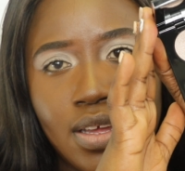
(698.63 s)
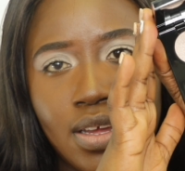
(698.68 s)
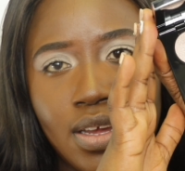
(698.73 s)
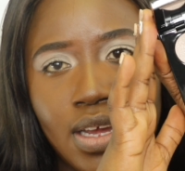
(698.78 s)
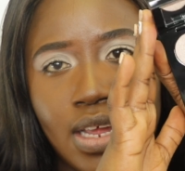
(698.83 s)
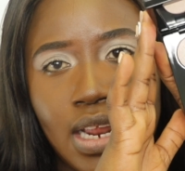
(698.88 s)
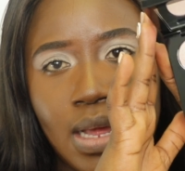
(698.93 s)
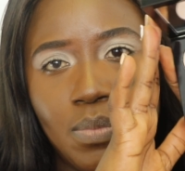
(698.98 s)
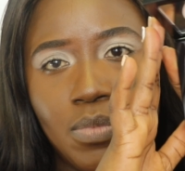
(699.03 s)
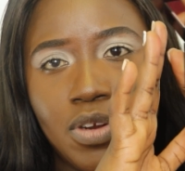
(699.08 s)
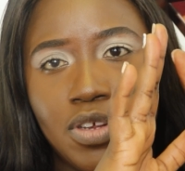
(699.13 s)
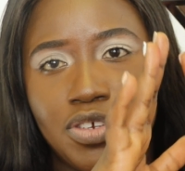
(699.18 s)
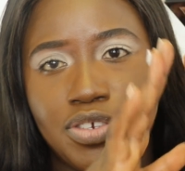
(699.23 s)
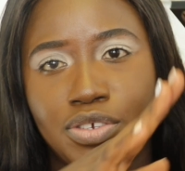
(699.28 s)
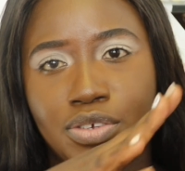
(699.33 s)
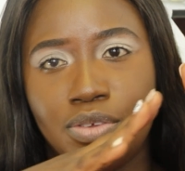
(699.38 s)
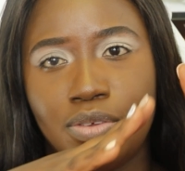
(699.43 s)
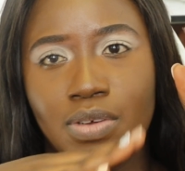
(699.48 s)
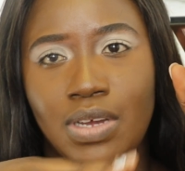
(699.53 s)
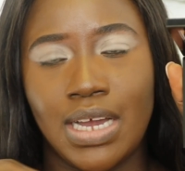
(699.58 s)
And I'm gonna
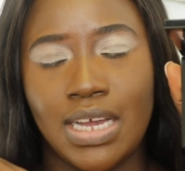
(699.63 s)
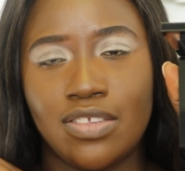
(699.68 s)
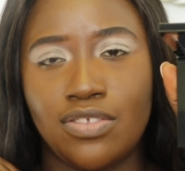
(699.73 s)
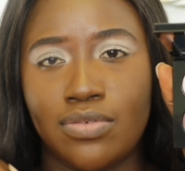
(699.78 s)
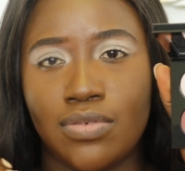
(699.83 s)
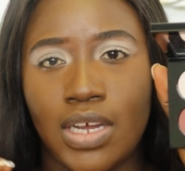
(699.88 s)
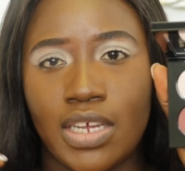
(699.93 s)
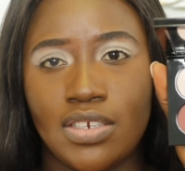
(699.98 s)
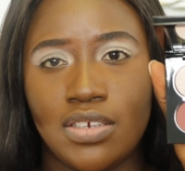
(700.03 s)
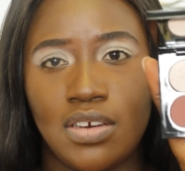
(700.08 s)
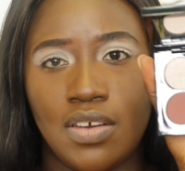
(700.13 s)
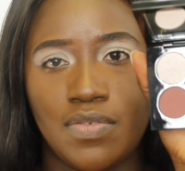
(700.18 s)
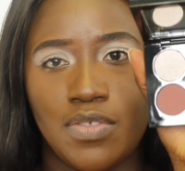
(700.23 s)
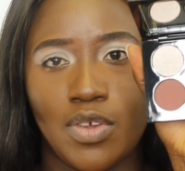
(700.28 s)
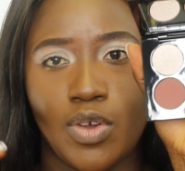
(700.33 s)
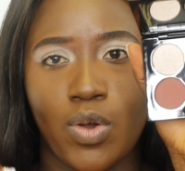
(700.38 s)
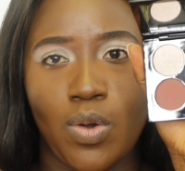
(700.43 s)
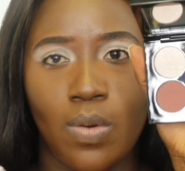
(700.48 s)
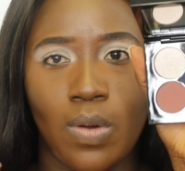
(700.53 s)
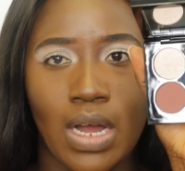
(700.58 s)
show you guys swatches of the
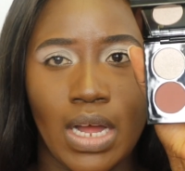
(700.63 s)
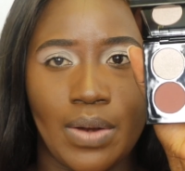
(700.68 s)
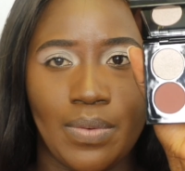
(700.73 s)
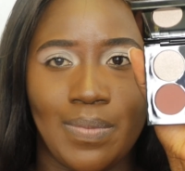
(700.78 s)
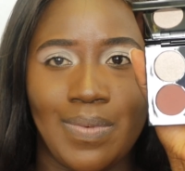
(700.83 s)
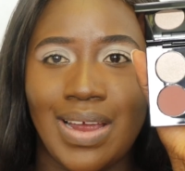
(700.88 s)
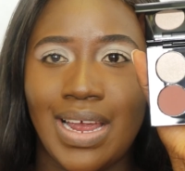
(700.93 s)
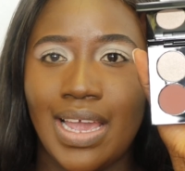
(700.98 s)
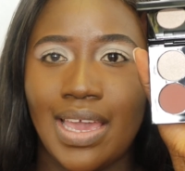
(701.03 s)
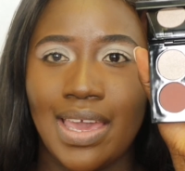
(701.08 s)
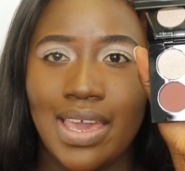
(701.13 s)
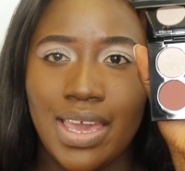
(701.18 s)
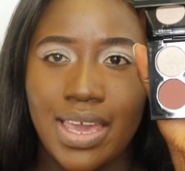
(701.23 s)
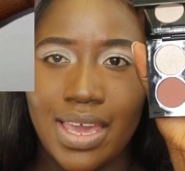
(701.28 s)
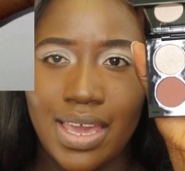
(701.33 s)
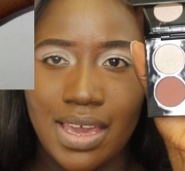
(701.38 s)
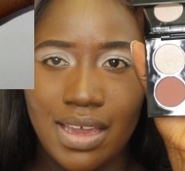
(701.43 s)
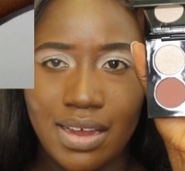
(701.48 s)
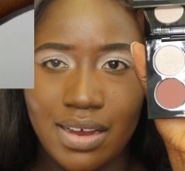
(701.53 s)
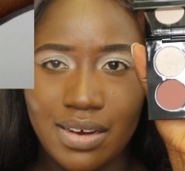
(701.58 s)
quad right
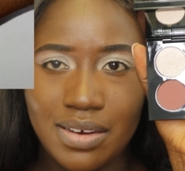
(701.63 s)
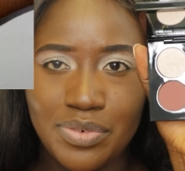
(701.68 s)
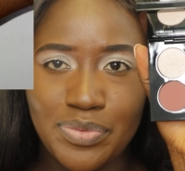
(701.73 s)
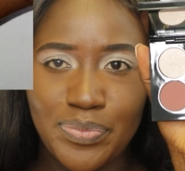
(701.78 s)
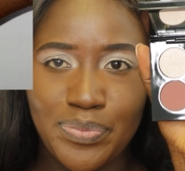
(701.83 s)
here.